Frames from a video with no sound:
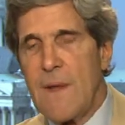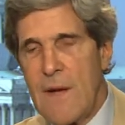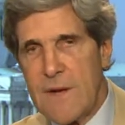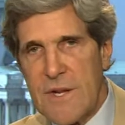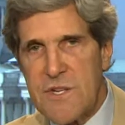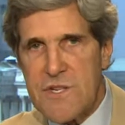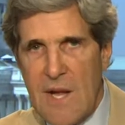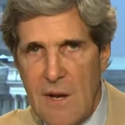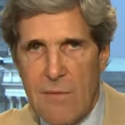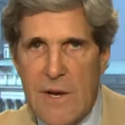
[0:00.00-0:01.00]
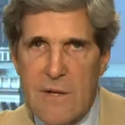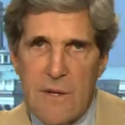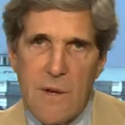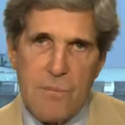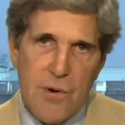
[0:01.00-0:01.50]
and accelerate
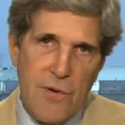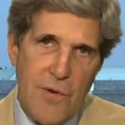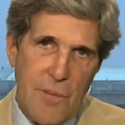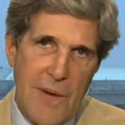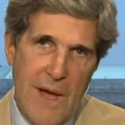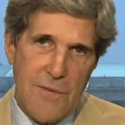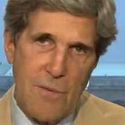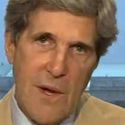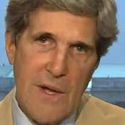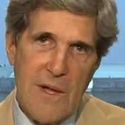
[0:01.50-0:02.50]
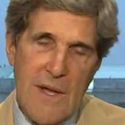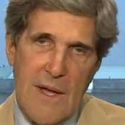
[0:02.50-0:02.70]
the approval pathway,